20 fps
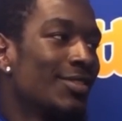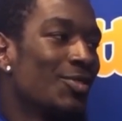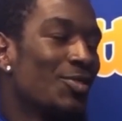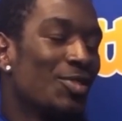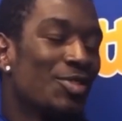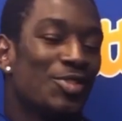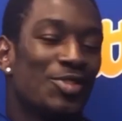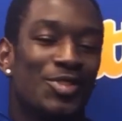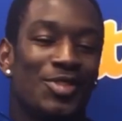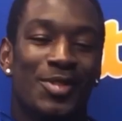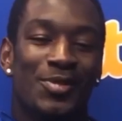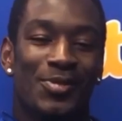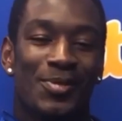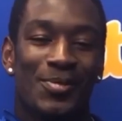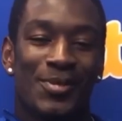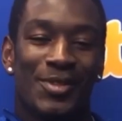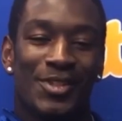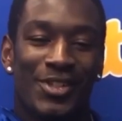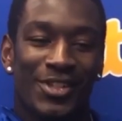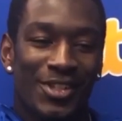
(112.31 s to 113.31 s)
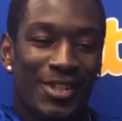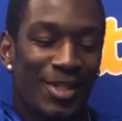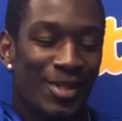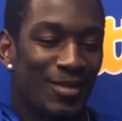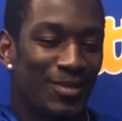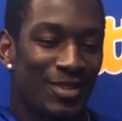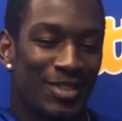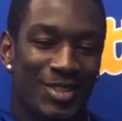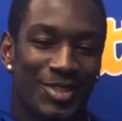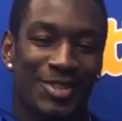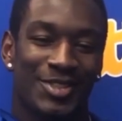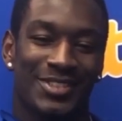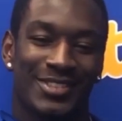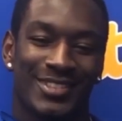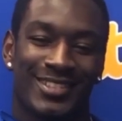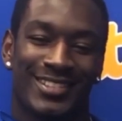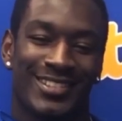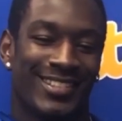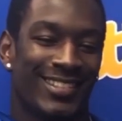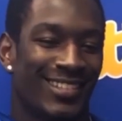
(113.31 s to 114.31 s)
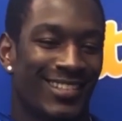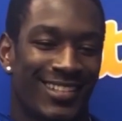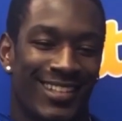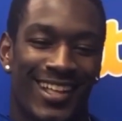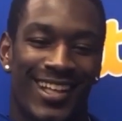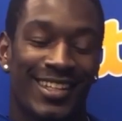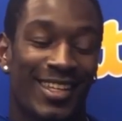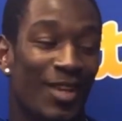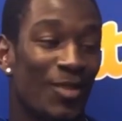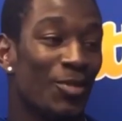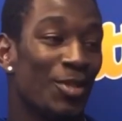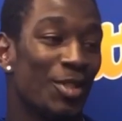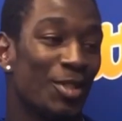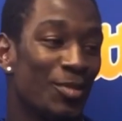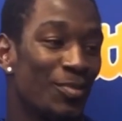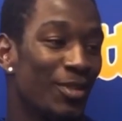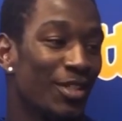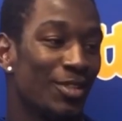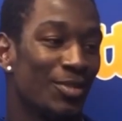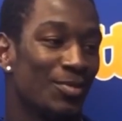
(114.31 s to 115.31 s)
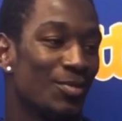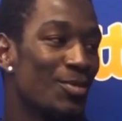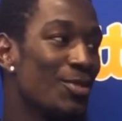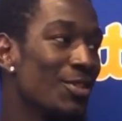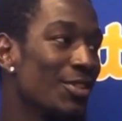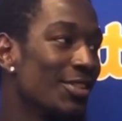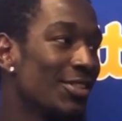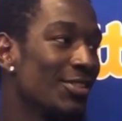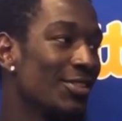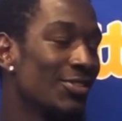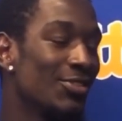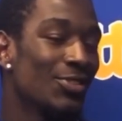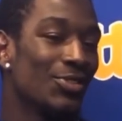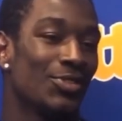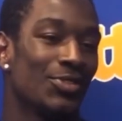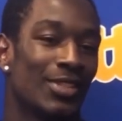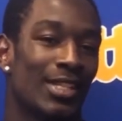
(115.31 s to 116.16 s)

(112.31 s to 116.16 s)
Well, you know, I'm from the Crib, so I can't wait to play them boys, you know.